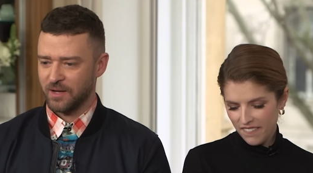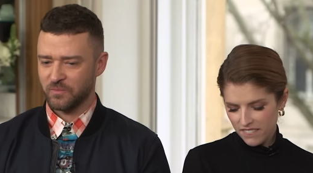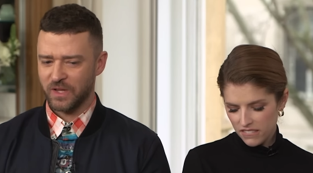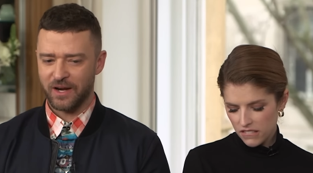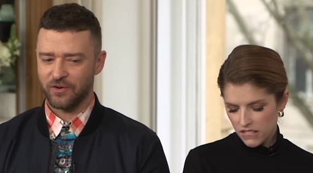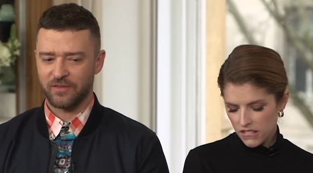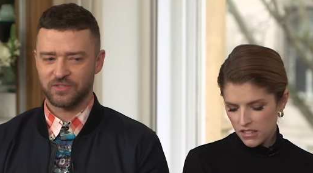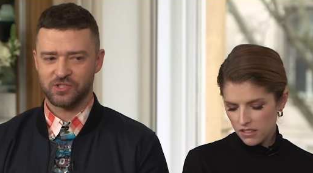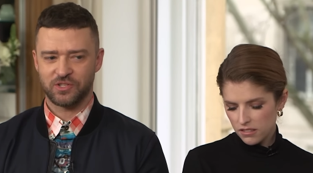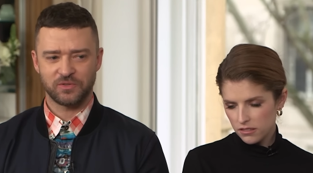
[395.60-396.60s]
Speaker 1: I'm glad I don't have
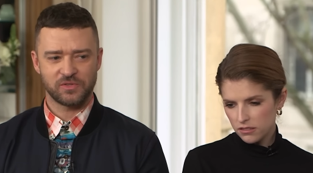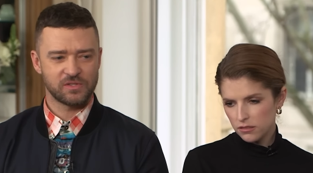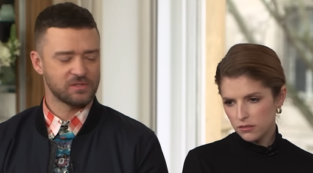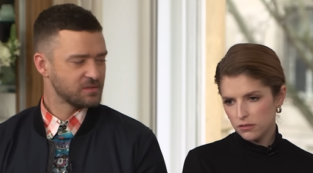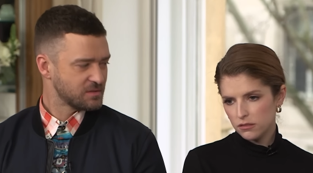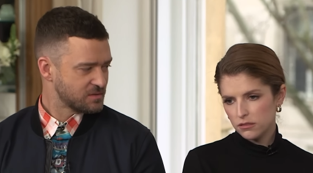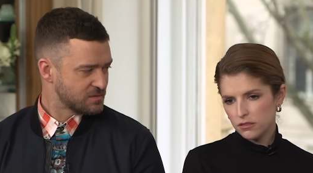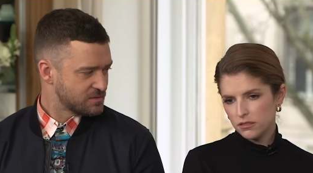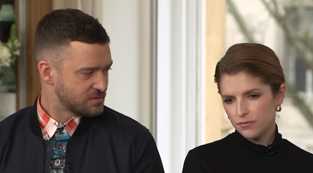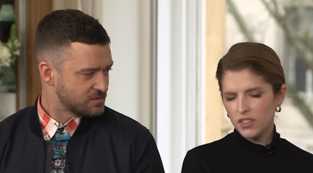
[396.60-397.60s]
to choose.
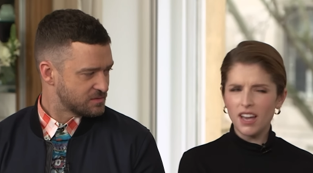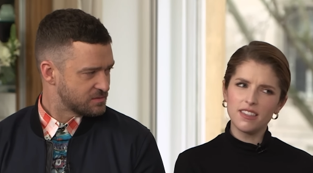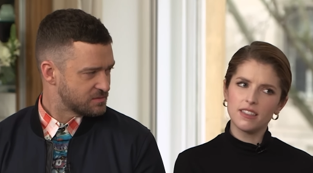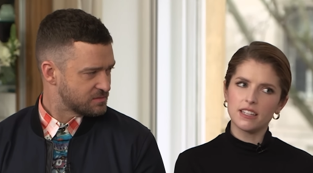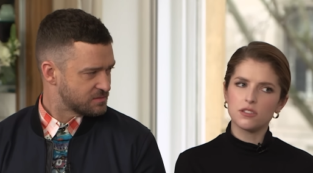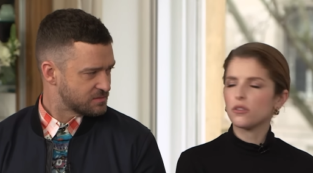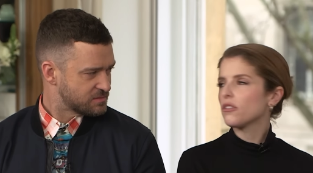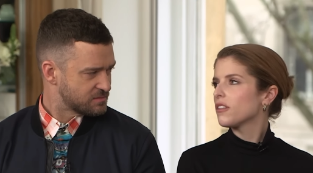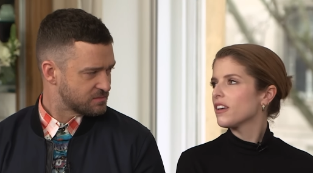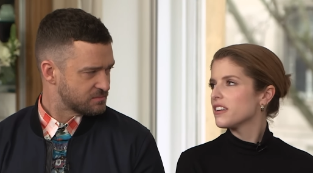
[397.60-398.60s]
Speaker 2: Yeah, I think that's sort
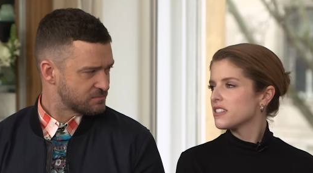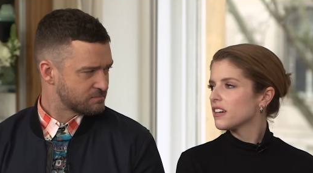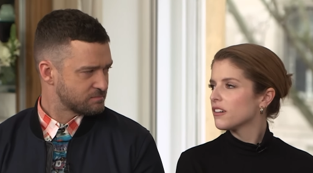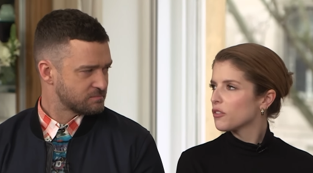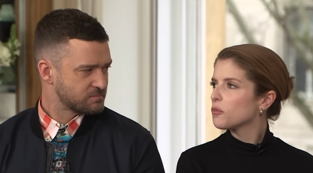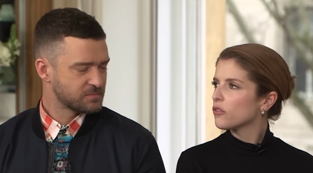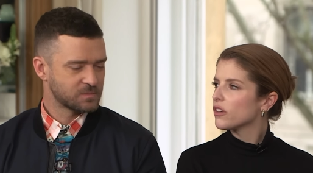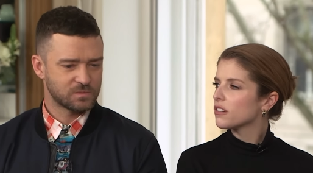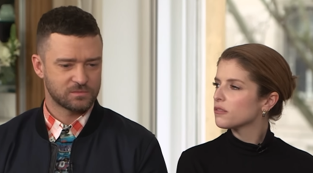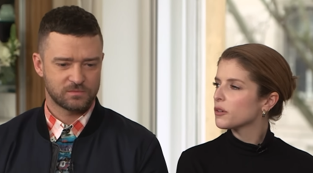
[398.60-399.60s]
of the idea of the
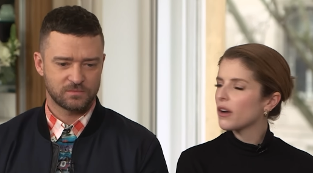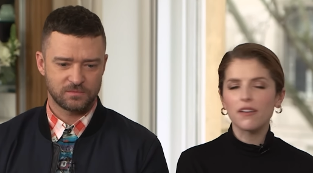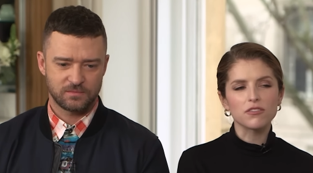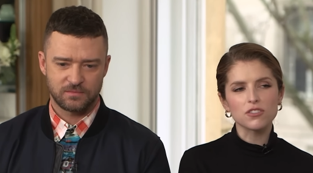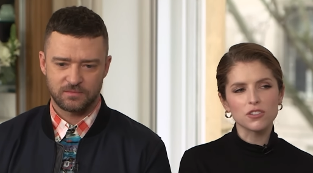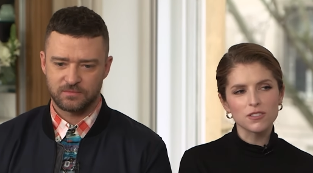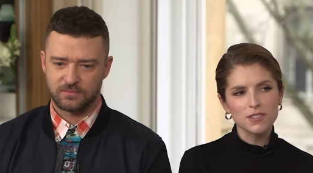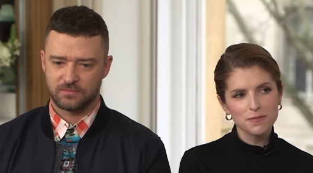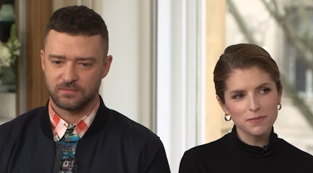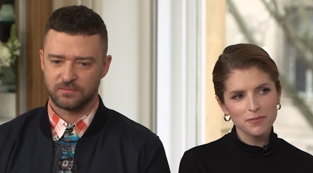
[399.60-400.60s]
movie. We don't have to
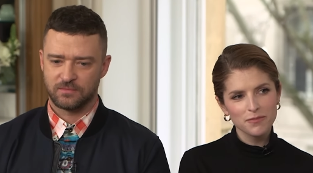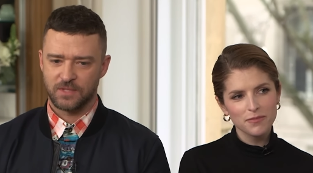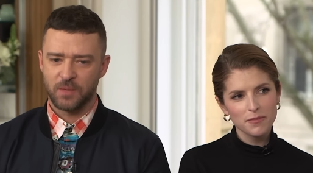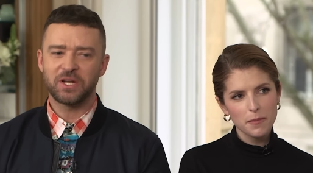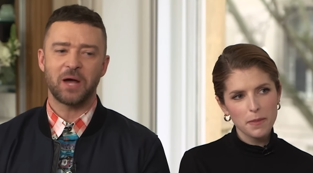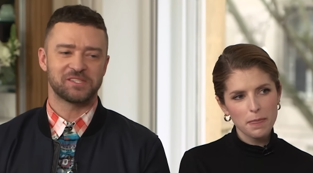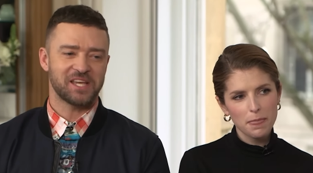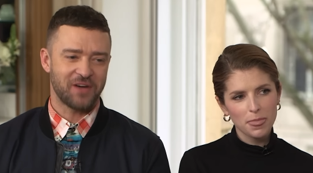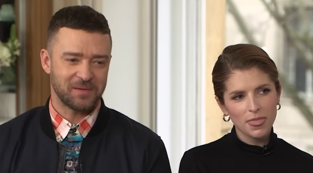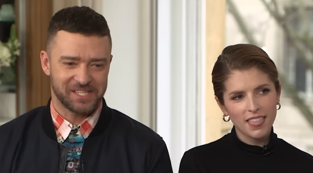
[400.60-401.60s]
choose.
Speaker 1: But I would
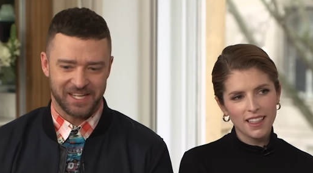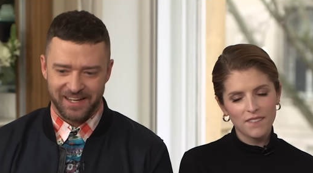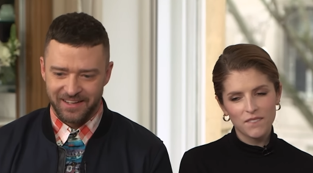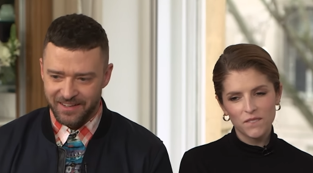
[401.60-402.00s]
say Vibe City.